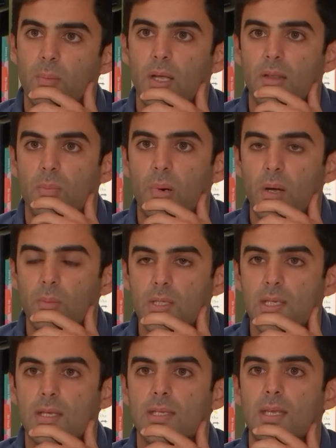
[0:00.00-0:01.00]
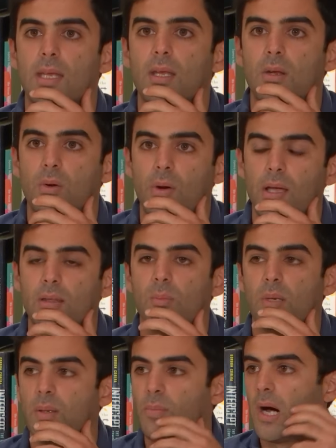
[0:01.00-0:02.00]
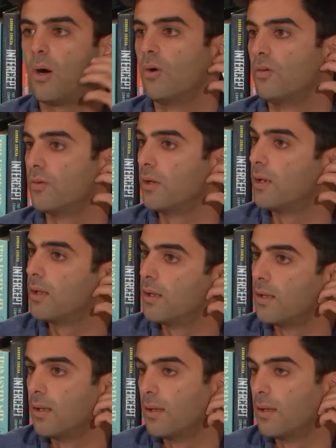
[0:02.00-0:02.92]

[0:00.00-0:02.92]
prime minister is incredibly powerful,